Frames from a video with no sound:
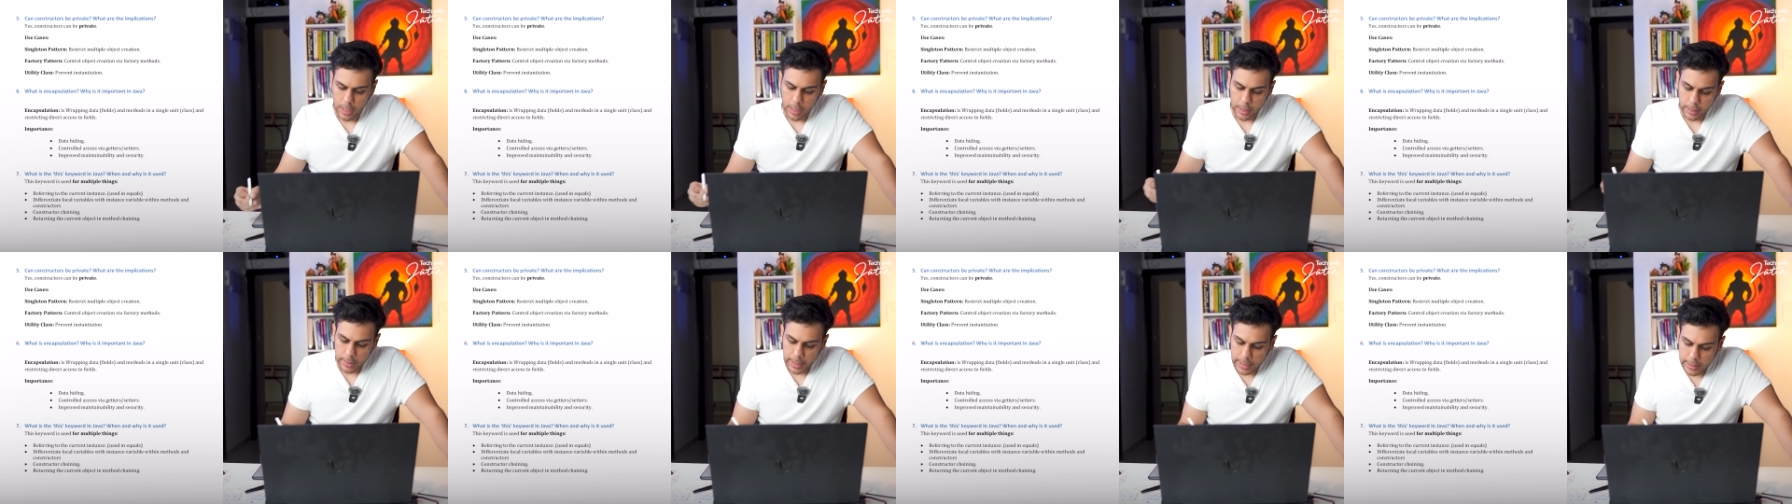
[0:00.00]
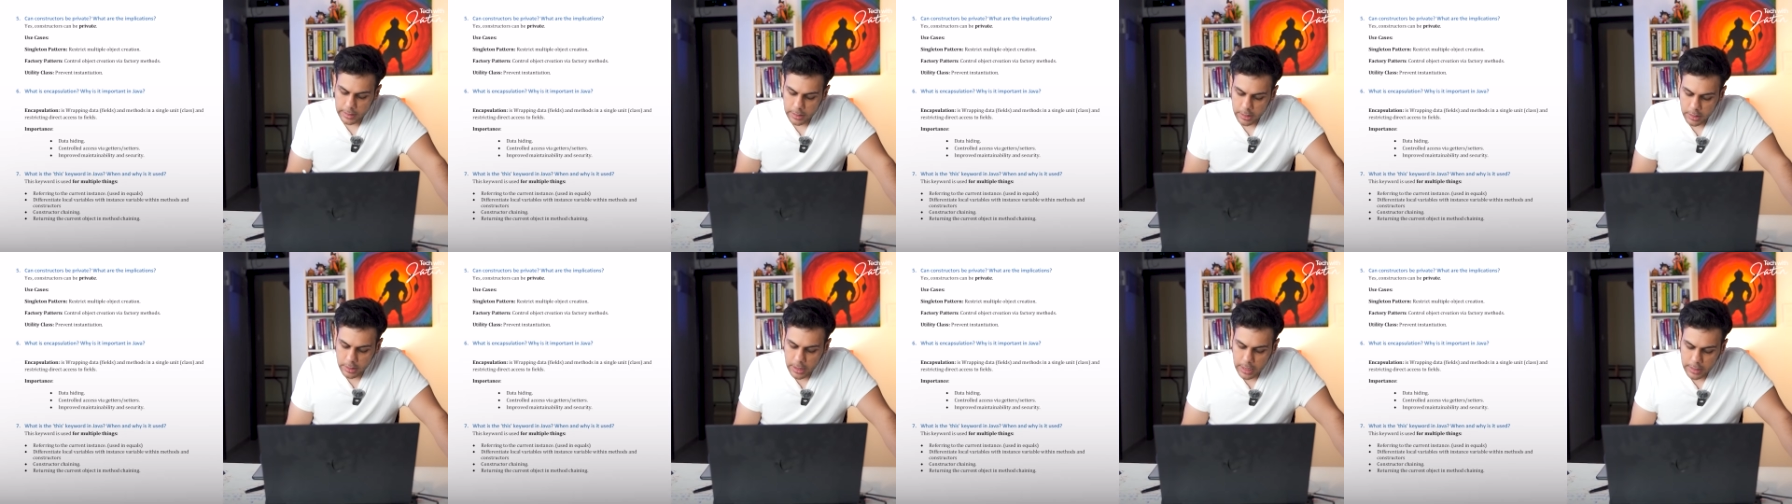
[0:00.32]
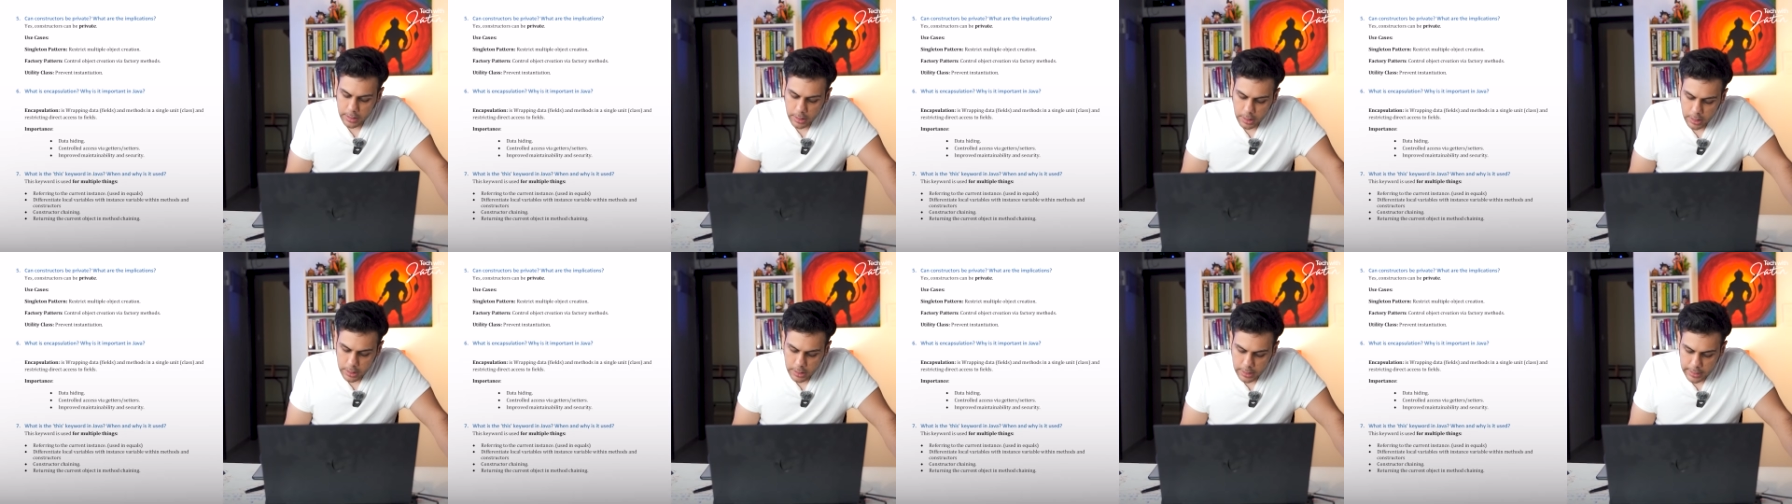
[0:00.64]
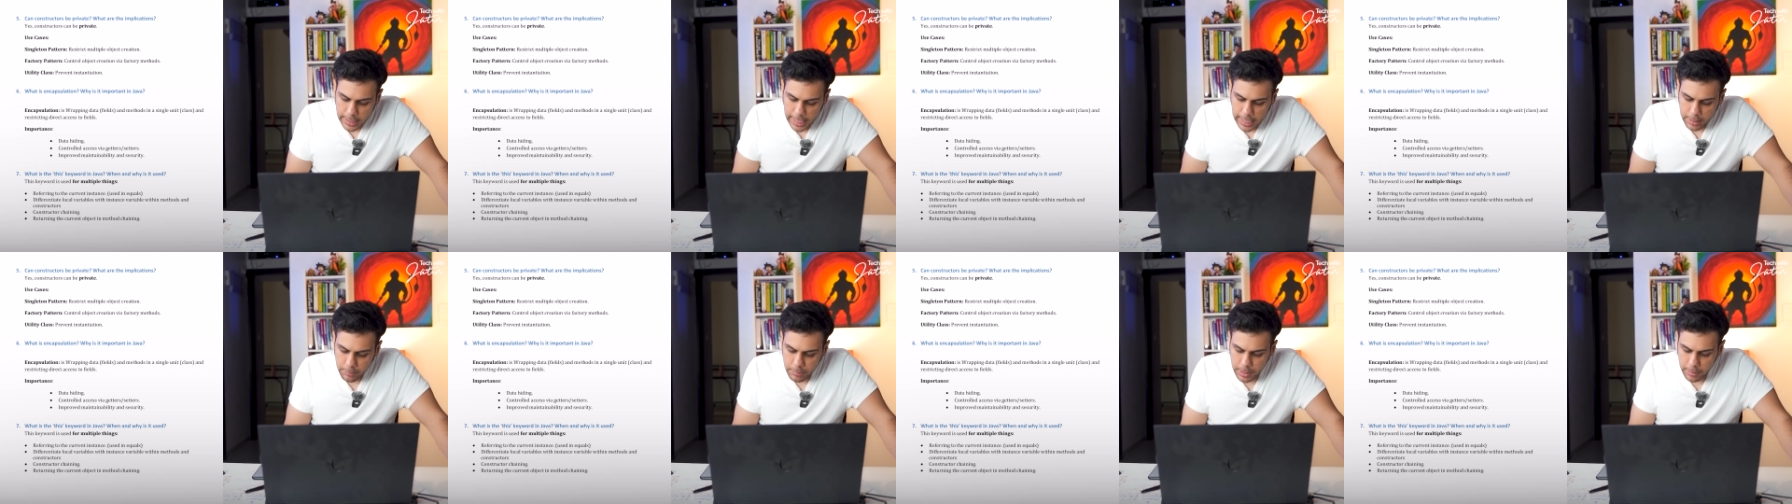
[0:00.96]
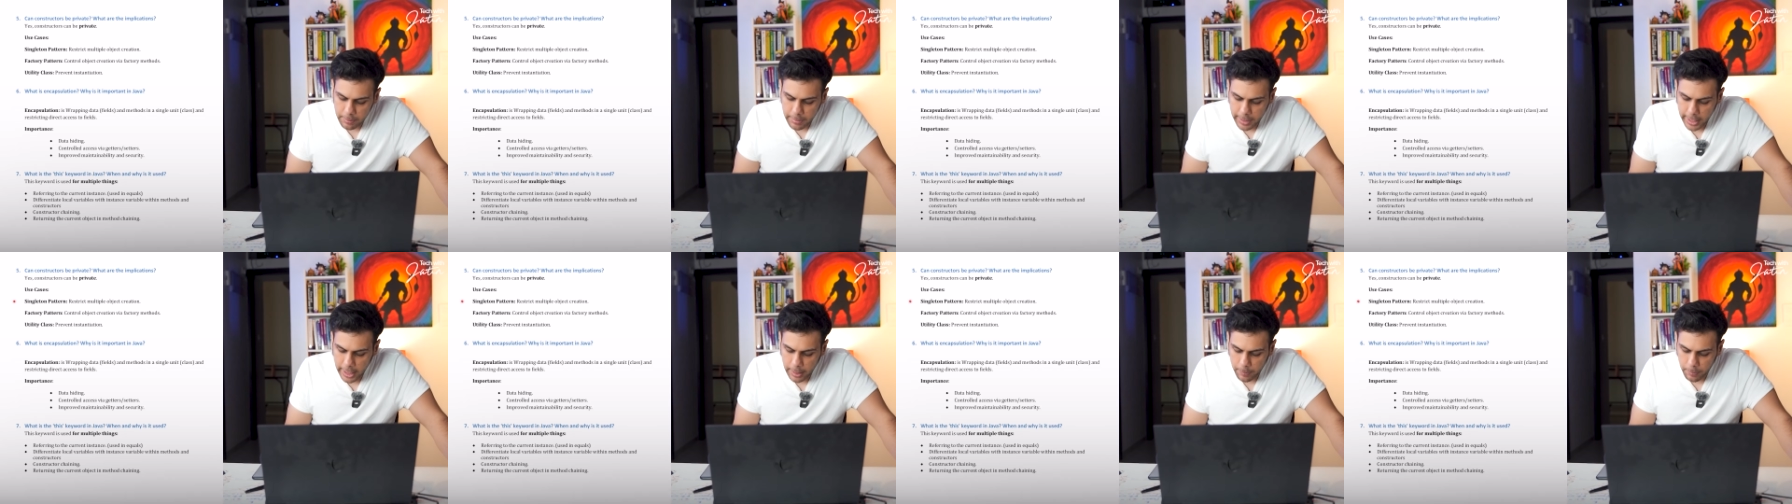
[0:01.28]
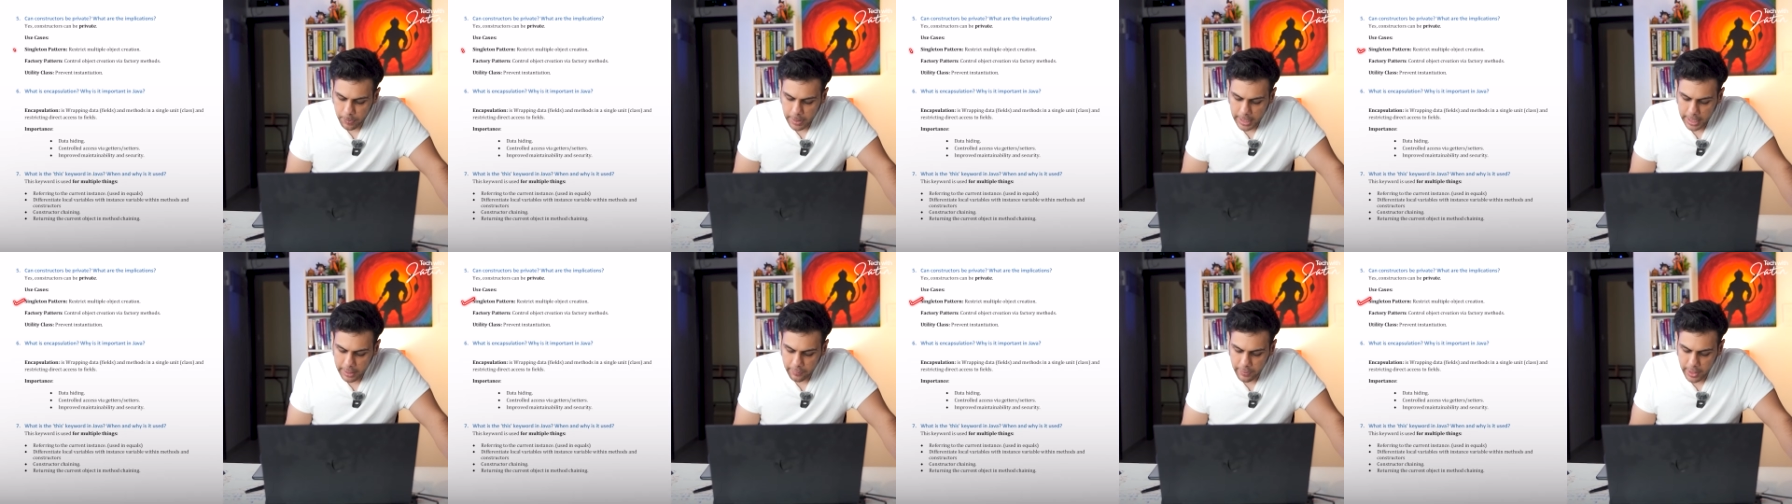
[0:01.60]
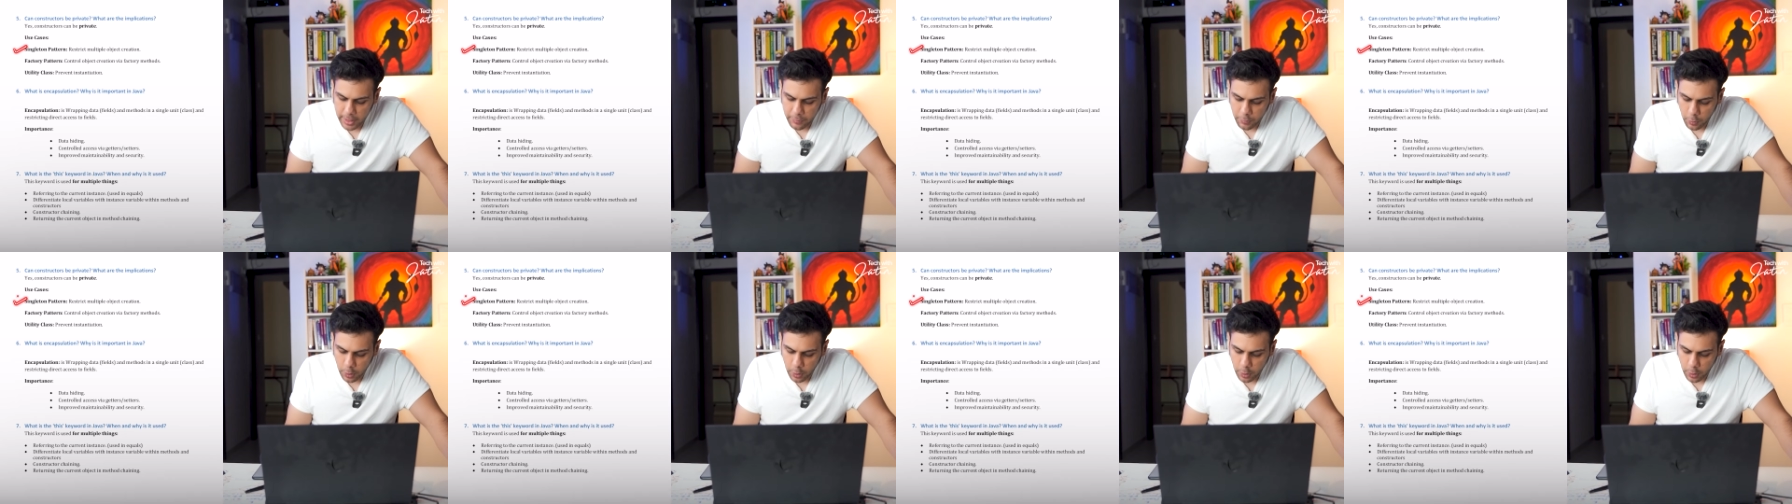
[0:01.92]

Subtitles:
Constructors can be made private